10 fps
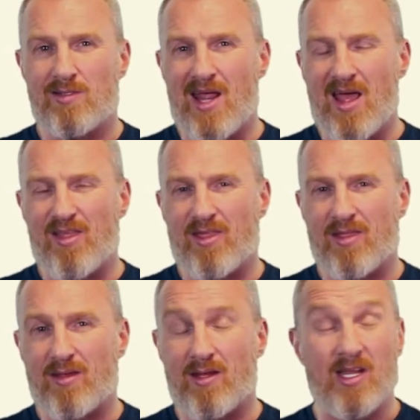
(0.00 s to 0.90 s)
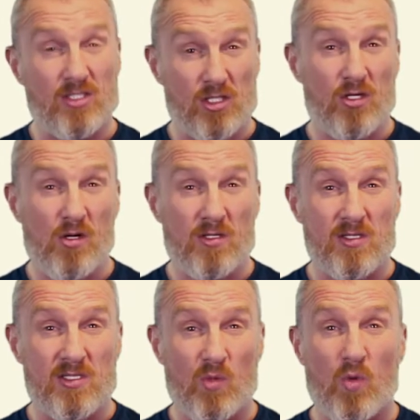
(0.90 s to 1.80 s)
Death is a
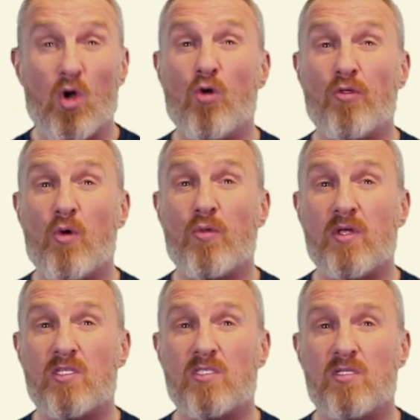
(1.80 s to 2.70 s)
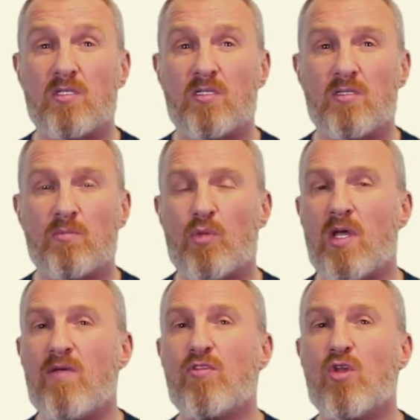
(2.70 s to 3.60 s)
certainty, we all know this, but
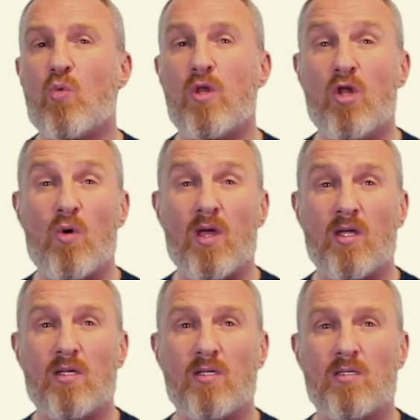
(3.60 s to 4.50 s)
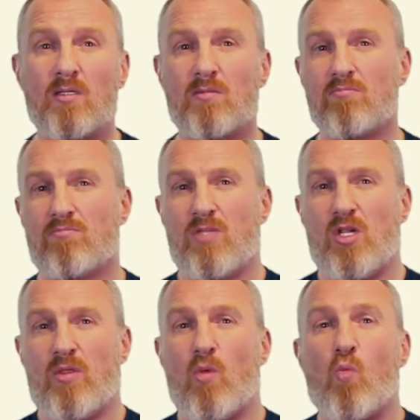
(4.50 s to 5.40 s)
even though we know it,
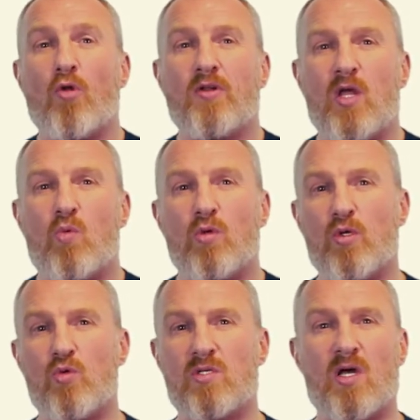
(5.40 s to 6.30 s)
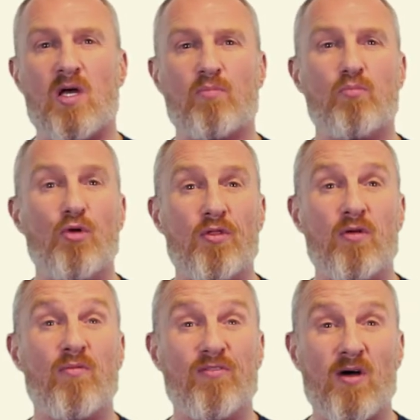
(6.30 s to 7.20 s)
that one day we'll lose our
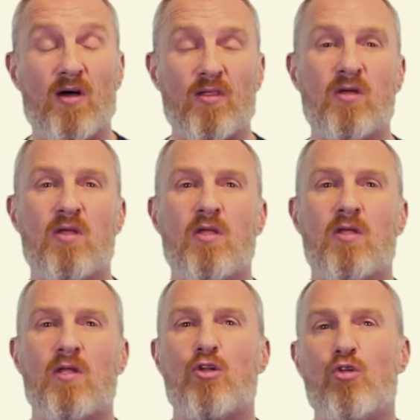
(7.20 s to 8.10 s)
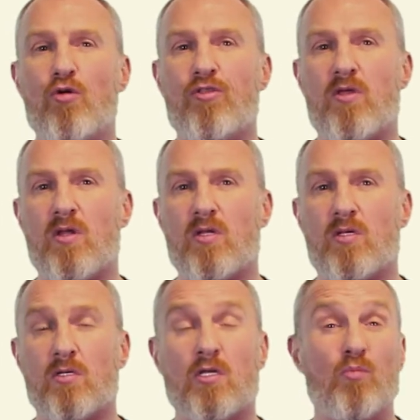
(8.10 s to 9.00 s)
mother and father, nothing
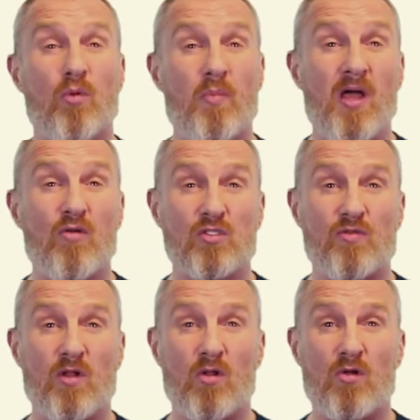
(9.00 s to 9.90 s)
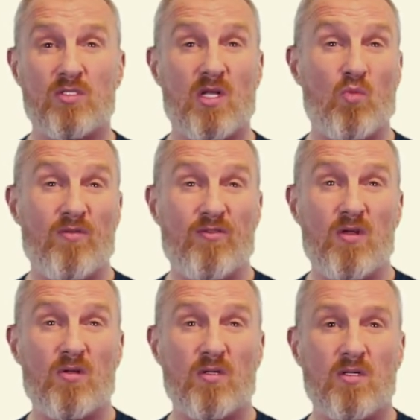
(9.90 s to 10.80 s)
can prepare us for the loss that we
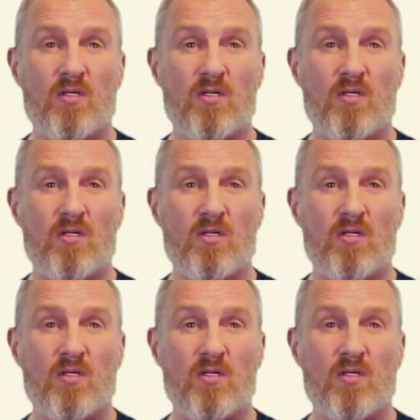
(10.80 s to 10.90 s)
feel.